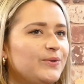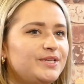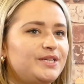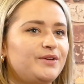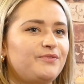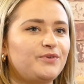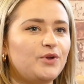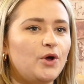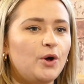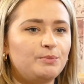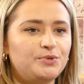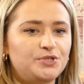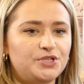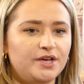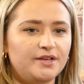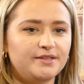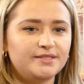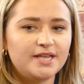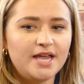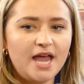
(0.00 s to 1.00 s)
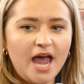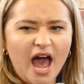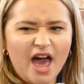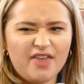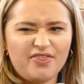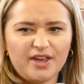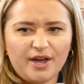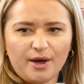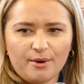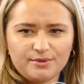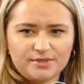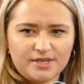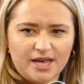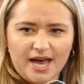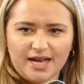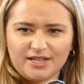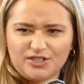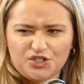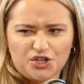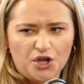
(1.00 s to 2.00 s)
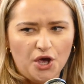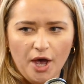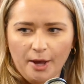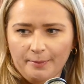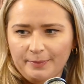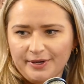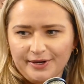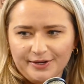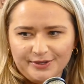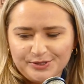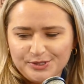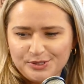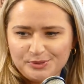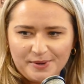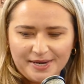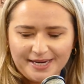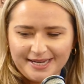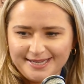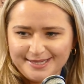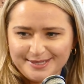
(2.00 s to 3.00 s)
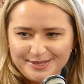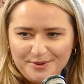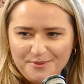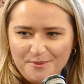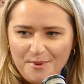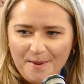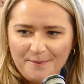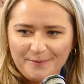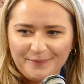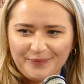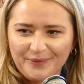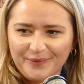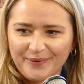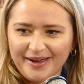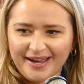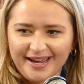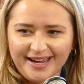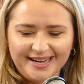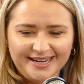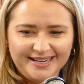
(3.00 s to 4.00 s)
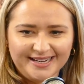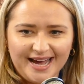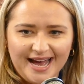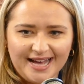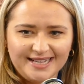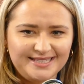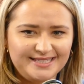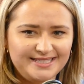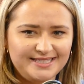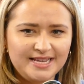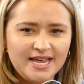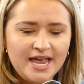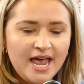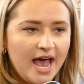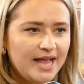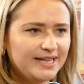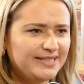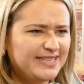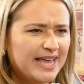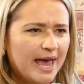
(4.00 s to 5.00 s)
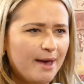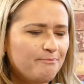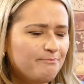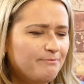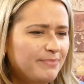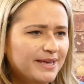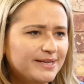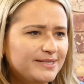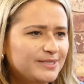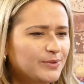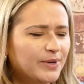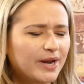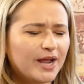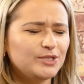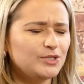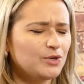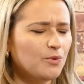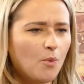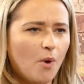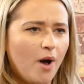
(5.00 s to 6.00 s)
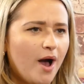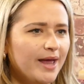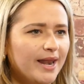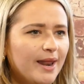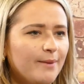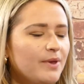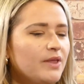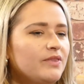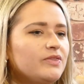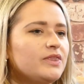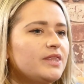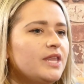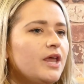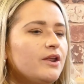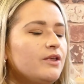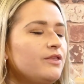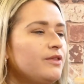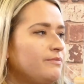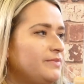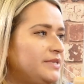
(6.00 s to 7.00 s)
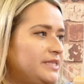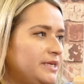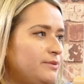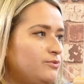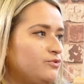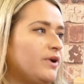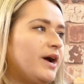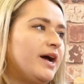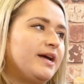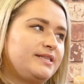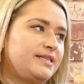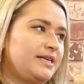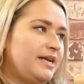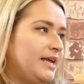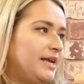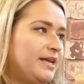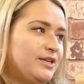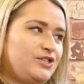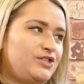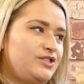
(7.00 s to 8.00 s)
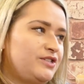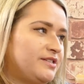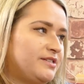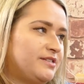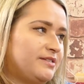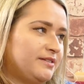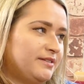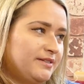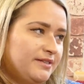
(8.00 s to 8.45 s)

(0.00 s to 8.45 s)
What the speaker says: the different options. I think I had turbulent 20s at one point. I had tempest 20, I don't know why, like, but none of them seemed right until I literally just